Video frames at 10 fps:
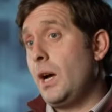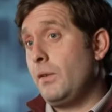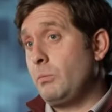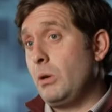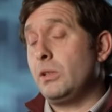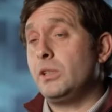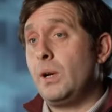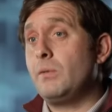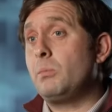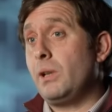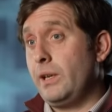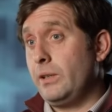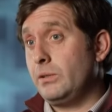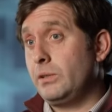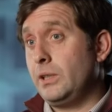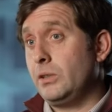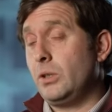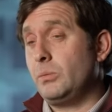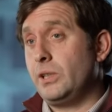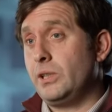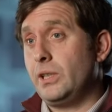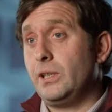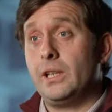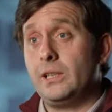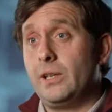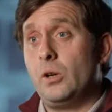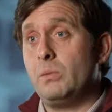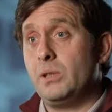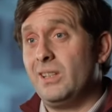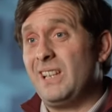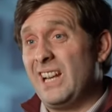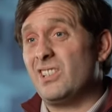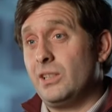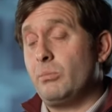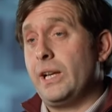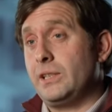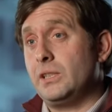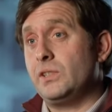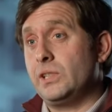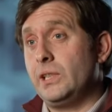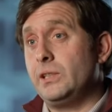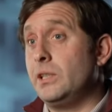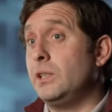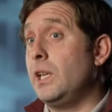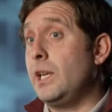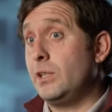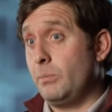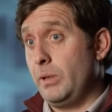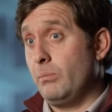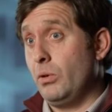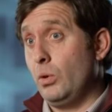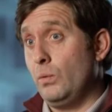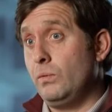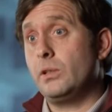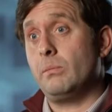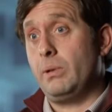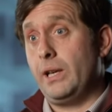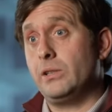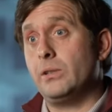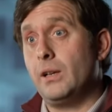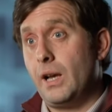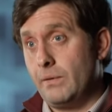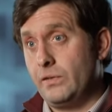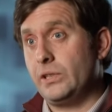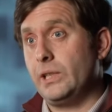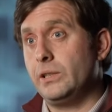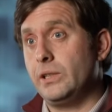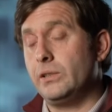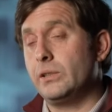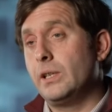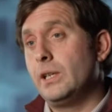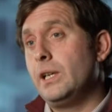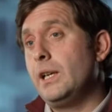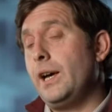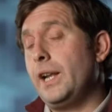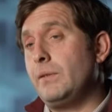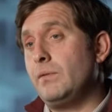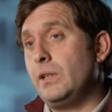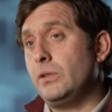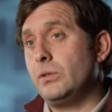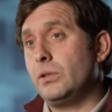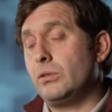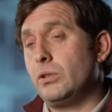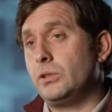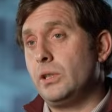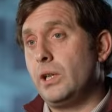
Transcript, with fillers: I've spoken to other players in the top 16, and they tell me that actually the practice facilities need to be improved compared to other facilities at other venues across the